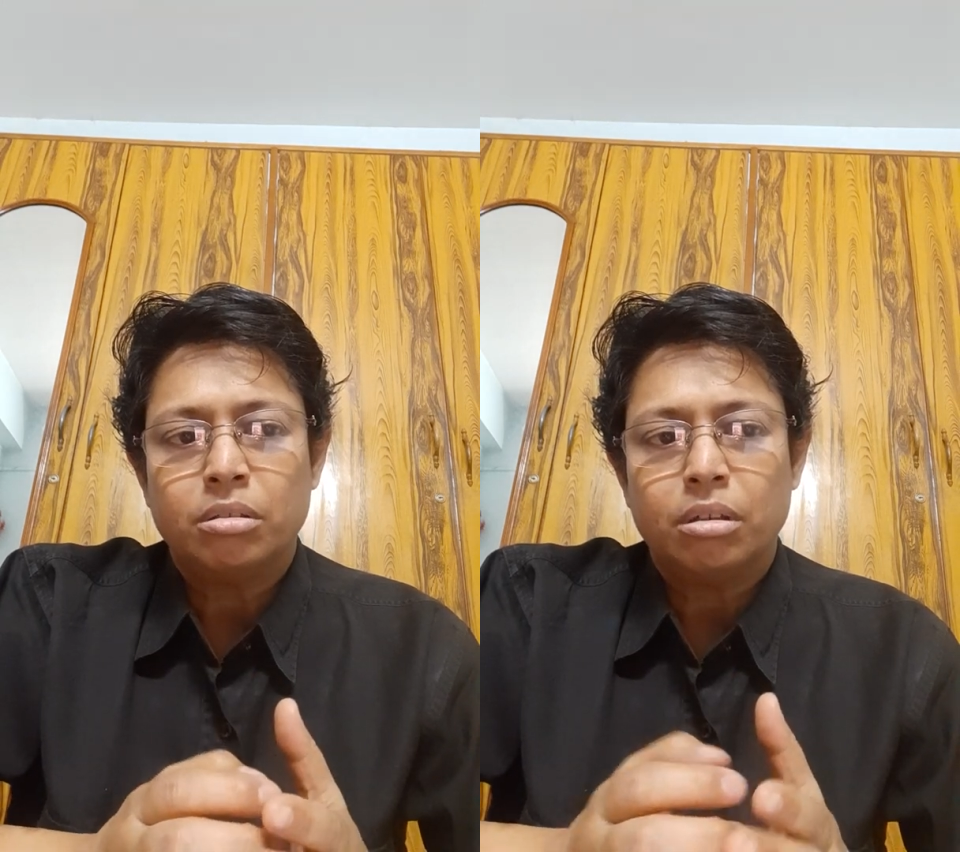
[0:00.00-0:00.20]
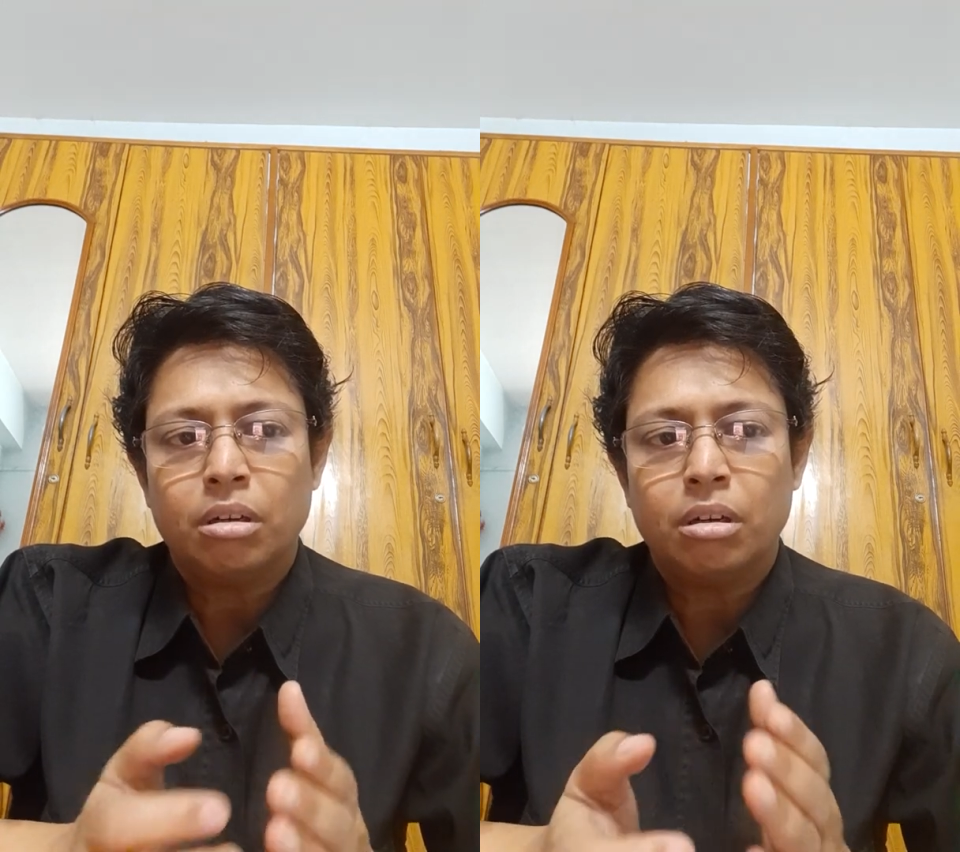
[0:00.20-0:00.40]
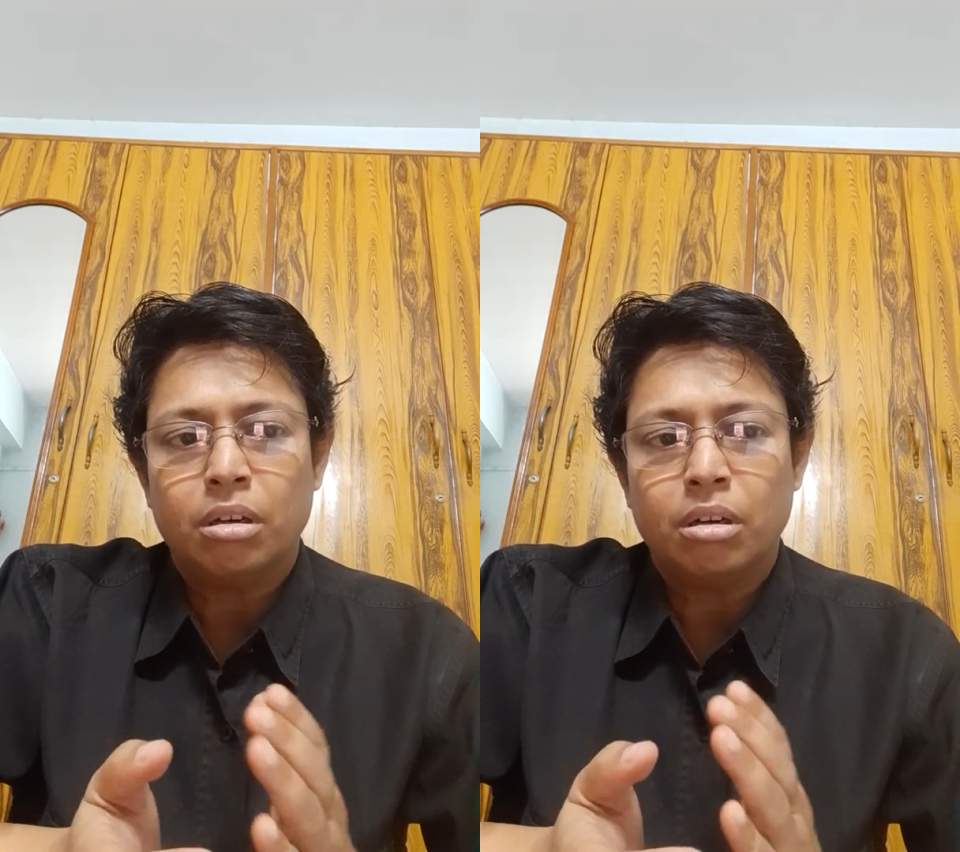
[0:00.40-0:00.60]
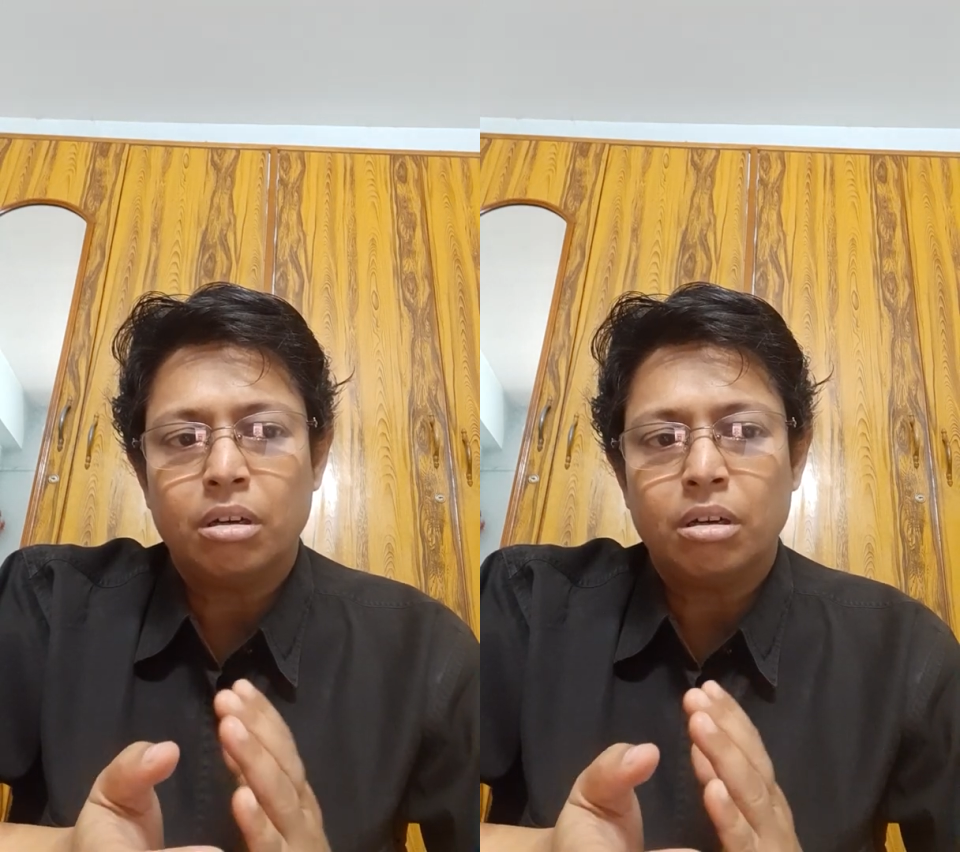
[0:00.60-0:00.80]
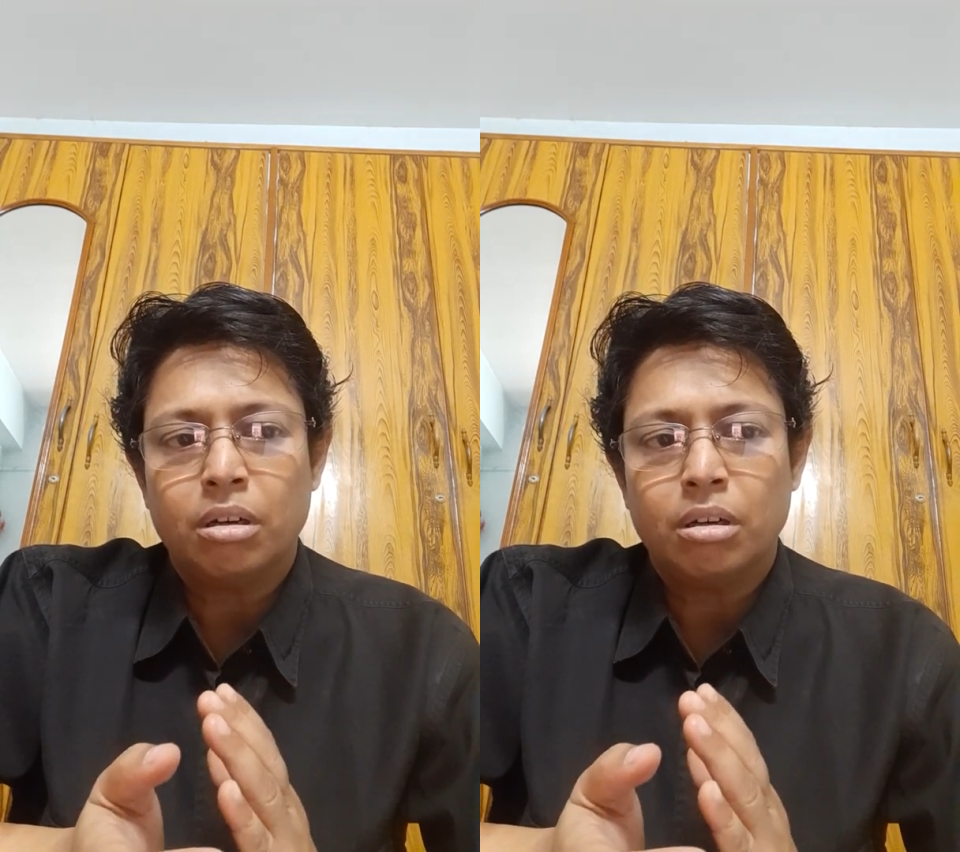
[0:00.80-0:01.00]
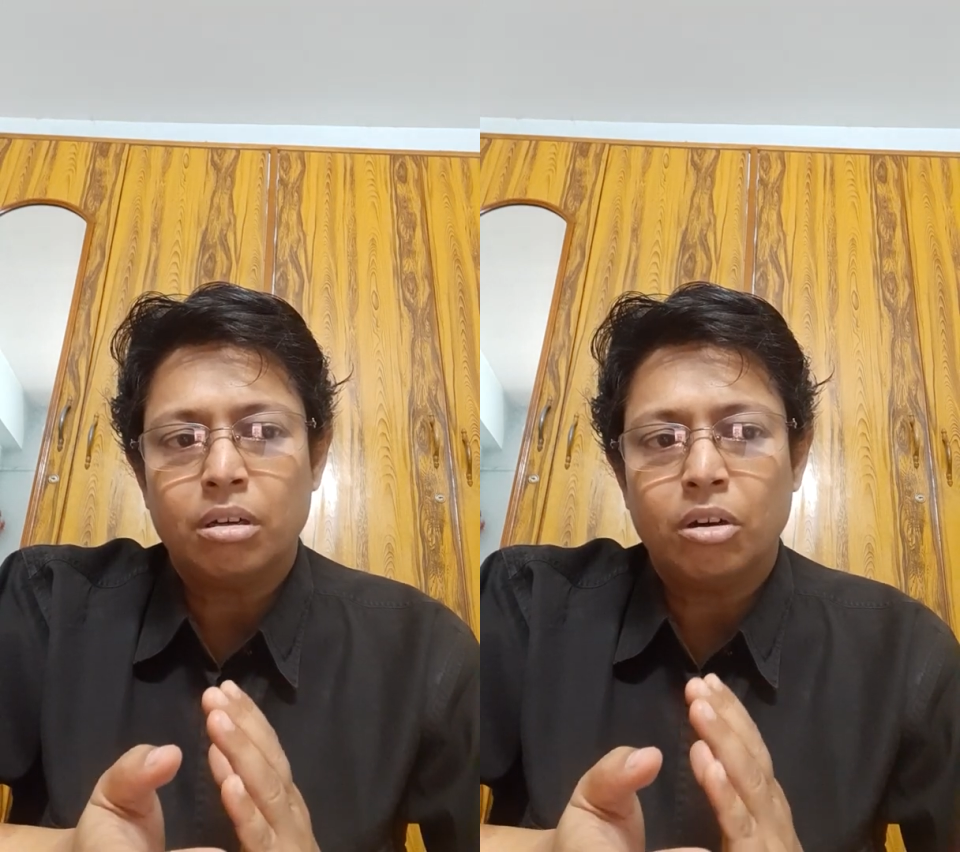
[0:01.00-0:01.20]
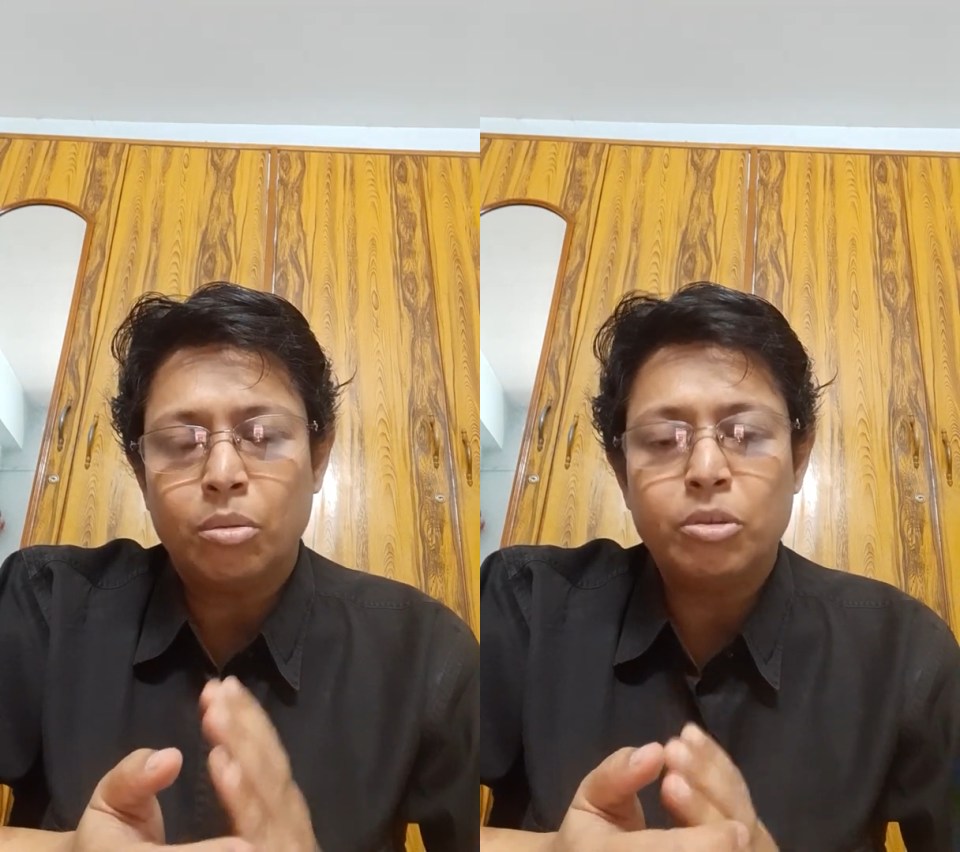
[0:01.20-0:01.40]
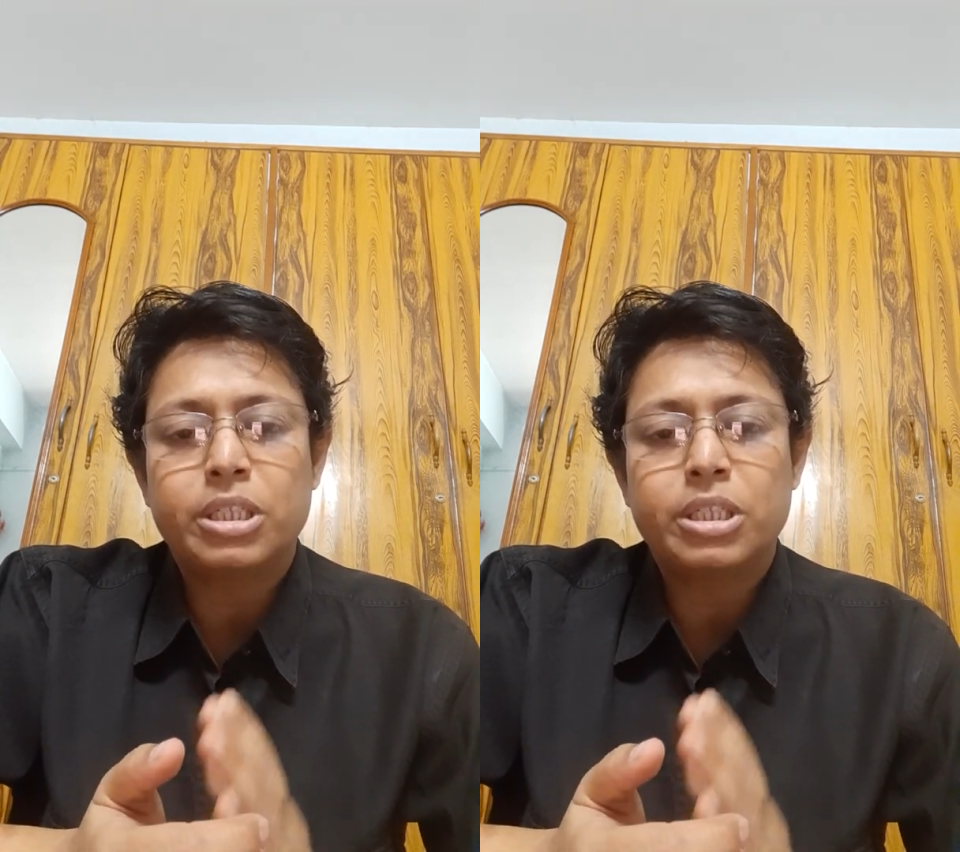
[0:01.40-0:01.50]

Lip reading: Homo